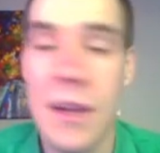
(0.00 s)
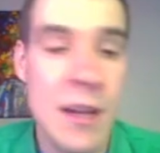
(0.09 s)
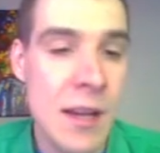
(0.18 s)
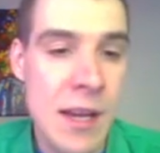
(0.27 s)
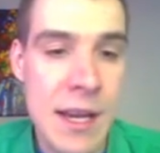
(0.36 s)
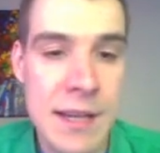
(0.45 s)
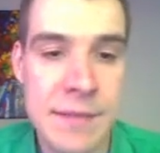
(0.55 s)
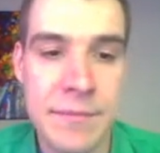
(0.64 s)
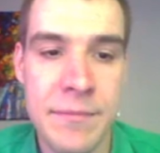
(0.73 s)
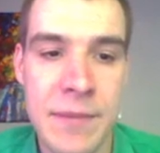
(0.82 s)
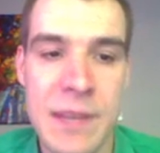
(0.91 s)

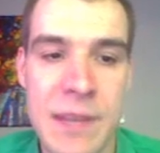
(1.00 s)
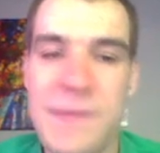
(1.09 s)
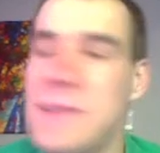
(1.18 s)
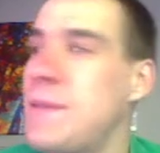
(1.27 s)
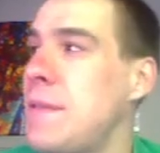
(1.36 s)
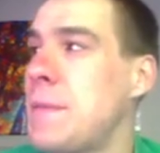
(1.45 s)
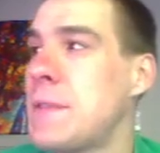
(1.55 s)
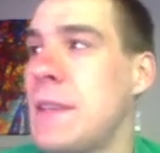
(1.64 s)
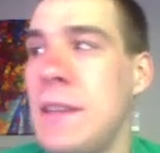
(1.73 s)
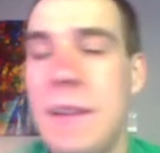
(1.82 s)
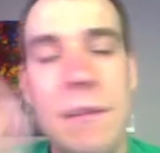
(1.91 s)
And if it's
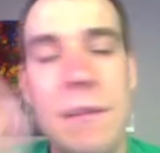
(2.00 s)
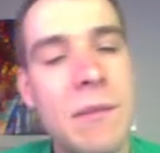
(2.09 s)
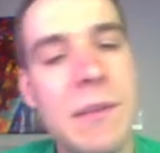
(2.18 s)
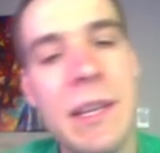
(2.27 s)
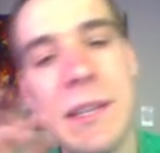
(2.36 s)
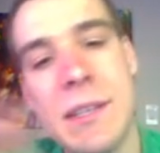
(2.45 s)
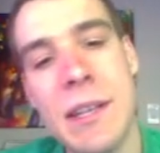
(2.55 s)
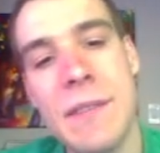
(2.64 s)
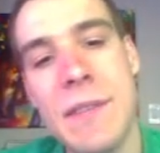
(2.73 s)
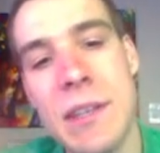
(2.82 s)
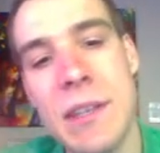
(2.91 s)
50%, you only get a
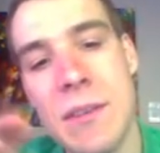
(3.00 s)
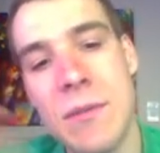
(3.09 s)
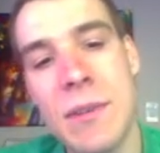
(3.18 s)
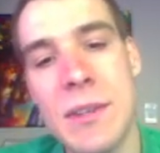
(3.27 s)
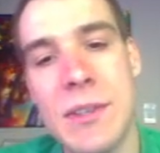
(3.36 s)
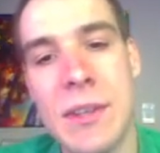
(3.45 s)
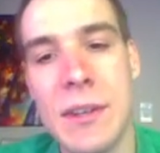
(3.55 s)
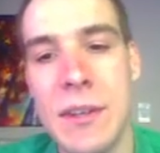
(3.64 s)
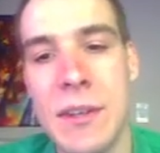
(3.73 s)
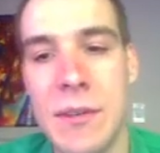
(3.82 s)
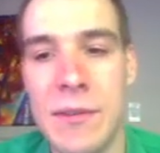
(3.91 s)
solvent or a
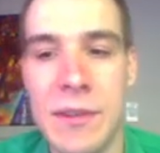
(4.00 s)
solute.